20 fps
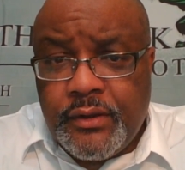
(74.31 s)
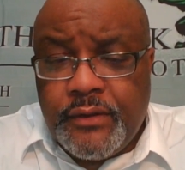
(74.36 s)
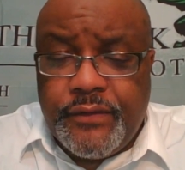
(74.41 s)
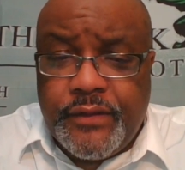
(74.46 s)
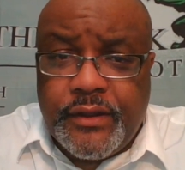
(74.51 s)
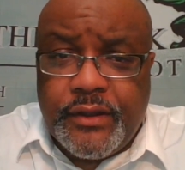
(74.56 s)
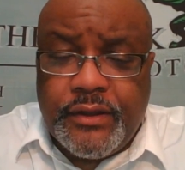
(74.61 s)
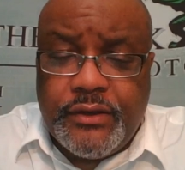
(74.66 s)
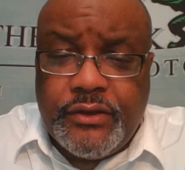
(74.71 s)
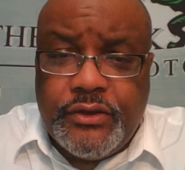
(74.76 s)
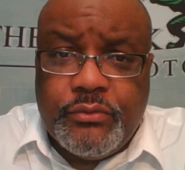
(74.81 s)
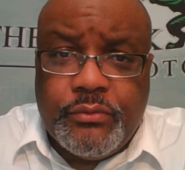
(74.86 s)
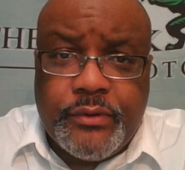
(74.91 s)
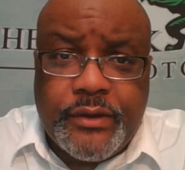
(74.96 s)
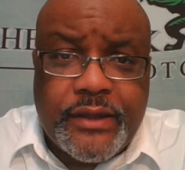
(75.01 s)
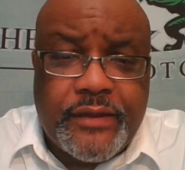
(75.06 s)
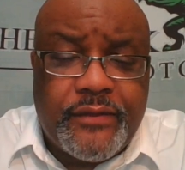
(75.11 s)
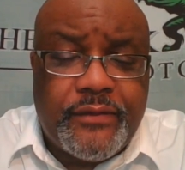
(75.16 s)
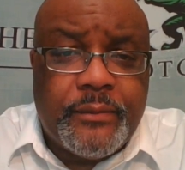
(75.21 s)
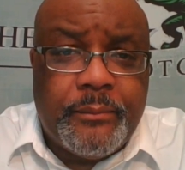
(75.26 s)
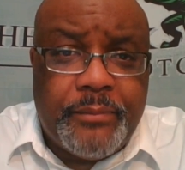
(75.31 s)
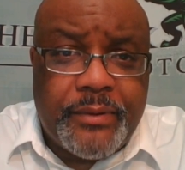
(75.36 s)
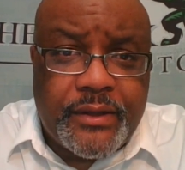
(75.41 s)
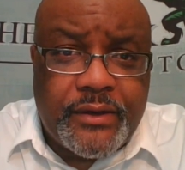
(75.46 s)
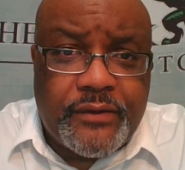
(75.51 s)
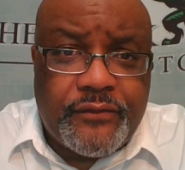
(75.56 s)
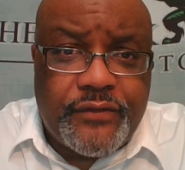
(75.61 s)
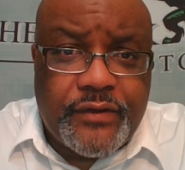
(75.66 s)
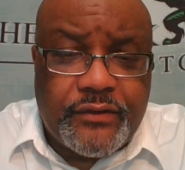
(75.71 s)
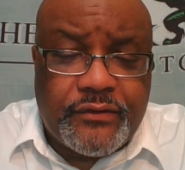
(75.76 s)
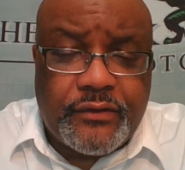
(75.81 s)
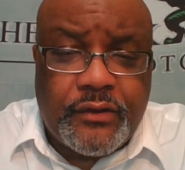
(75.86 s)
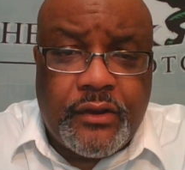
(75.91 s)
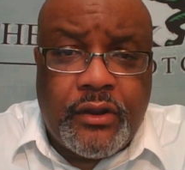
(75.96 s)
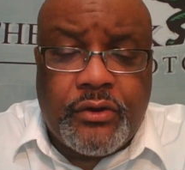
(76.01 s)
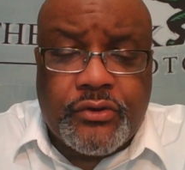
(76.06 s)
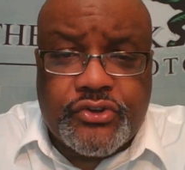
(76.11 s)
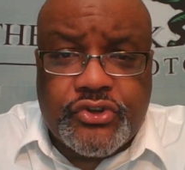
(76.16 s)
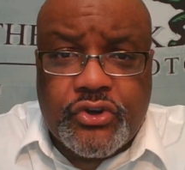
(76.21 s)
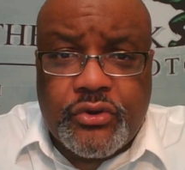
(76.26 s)
then you will get the benefits,
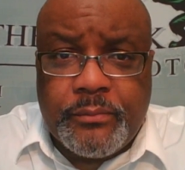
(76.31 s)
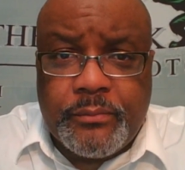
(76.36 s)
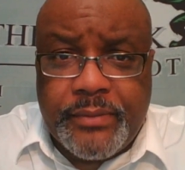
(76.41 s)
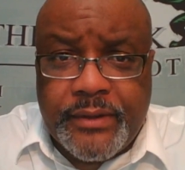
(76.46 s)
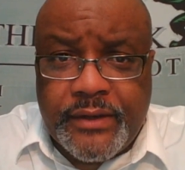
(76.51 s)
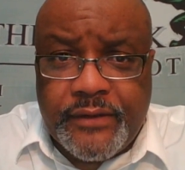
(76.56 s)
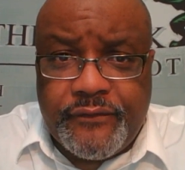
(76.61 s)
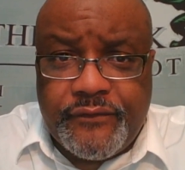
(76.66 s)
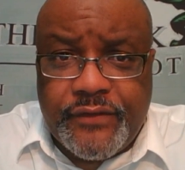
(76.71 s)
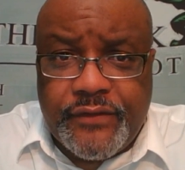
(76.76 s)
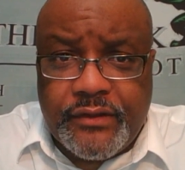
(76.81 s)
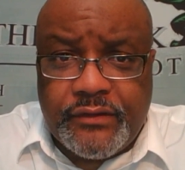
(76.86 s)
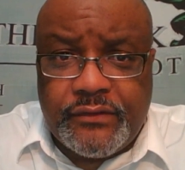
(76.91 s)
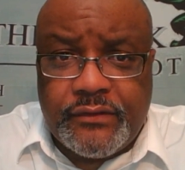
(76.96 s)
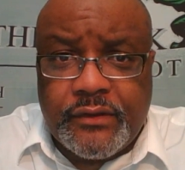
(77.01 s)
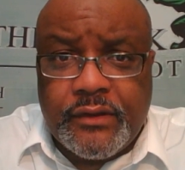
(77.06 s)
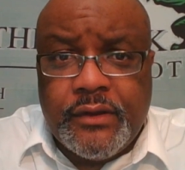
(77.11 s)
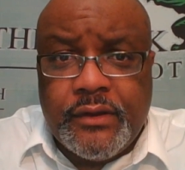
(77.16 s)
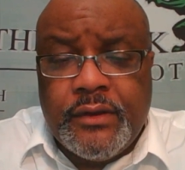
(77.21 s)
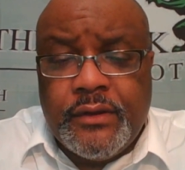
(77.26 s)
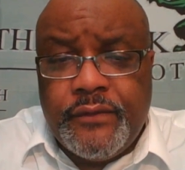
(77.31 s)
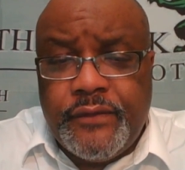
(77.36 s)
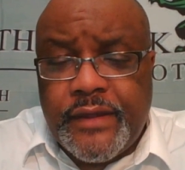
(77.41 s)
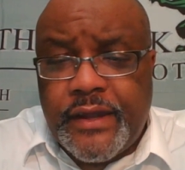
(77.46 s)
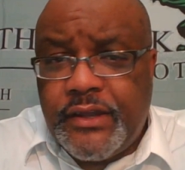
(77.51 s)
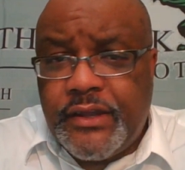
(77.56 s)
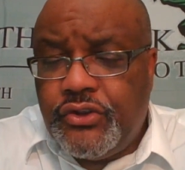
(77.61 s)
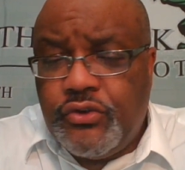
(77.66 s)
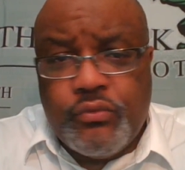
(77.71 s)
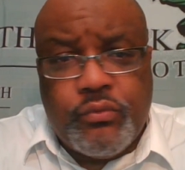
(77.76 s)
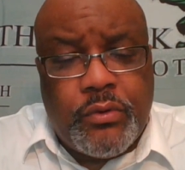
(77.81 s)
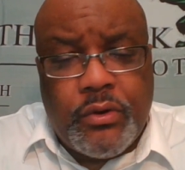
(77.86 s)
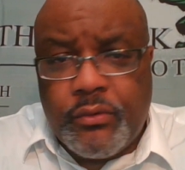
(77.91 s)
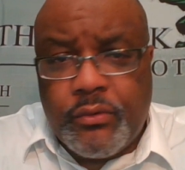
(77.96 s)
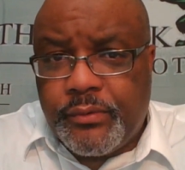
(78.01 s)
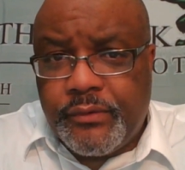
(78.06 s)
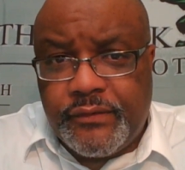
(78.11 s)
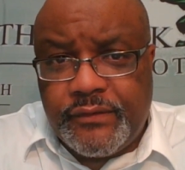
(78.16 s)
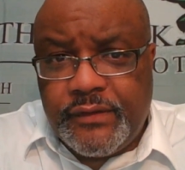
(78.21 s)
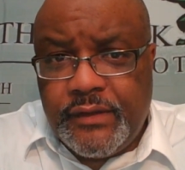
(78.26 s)
long-term benefits, that you
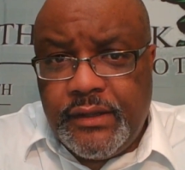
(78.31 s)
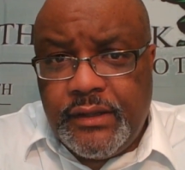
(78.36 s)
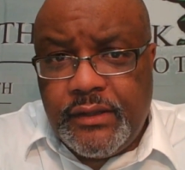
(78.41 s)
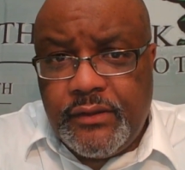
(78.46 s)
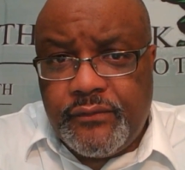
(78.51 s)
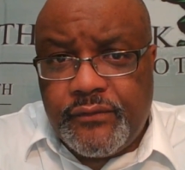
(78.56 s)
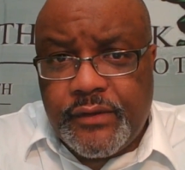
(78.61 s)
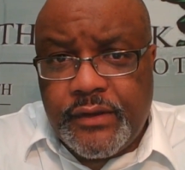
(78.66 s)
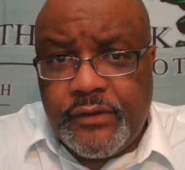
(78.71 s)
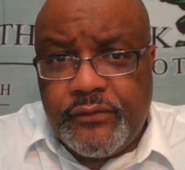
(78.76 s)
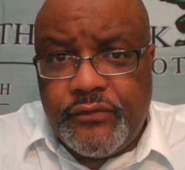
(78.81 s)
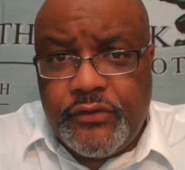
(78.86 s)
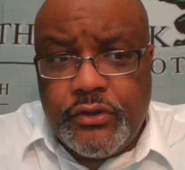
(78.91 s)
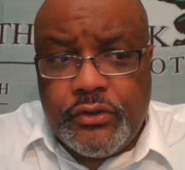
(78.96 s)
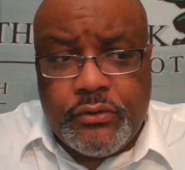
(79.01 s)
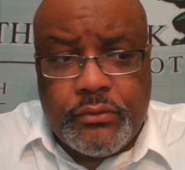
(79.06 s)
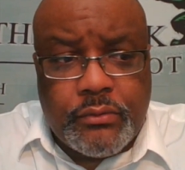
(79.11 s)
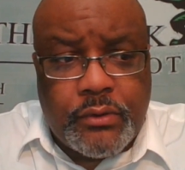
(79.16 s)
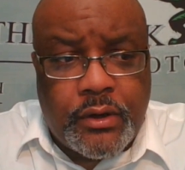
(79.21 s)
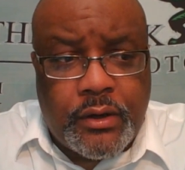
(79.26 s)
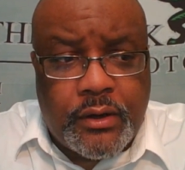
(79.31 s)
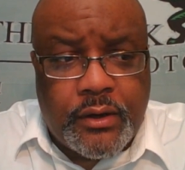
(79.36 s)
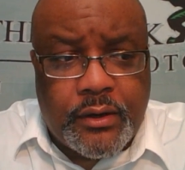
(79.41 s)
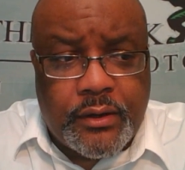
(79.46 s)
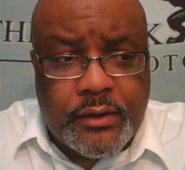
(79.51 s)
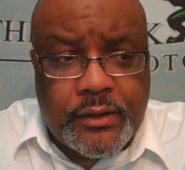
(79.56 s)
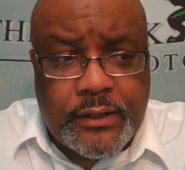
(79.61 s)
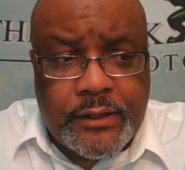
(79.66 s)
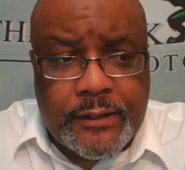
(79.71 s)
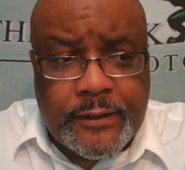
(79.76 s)
won't receive if you are,